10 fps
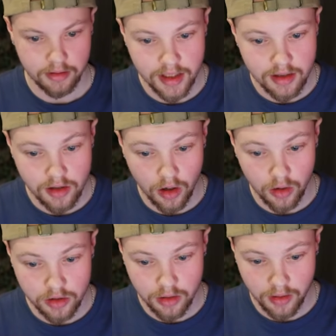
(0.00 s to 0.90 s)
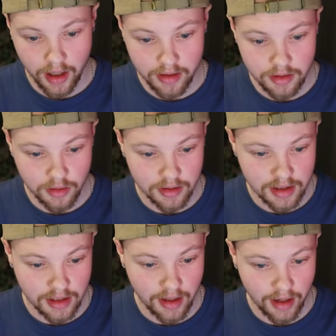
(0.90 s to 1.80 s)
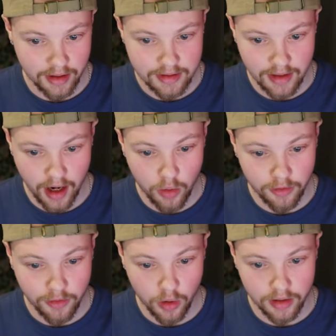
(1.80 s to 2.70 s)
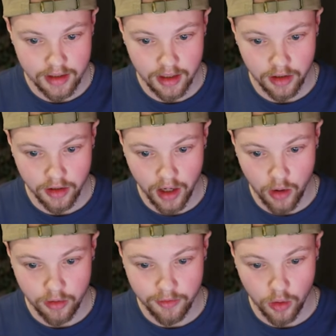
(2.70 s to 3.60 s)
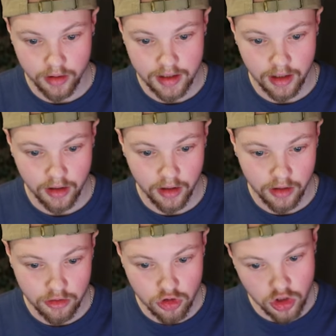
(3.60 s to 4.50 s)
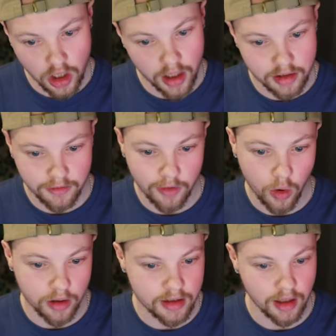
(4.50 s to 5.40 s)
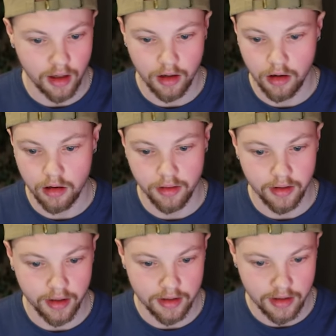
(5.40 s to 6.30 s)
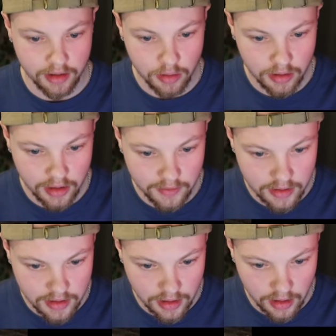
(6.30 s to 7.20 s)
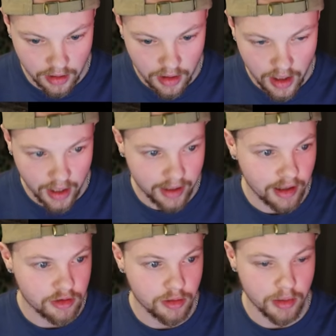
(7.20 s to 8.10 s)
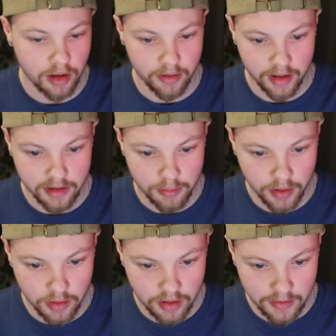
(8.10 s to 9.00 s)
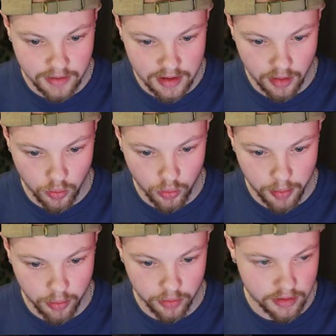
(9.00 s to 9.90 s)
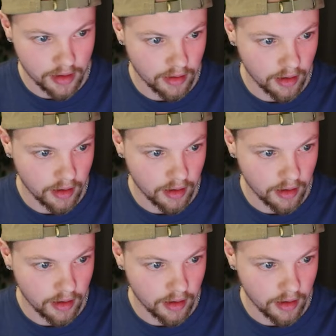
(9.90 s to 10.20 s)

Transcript: This is also nice. You can see that it's out of focus here, just focusing on this. Like, you can even see, I can't zoom in on this, but you can even see the ripples in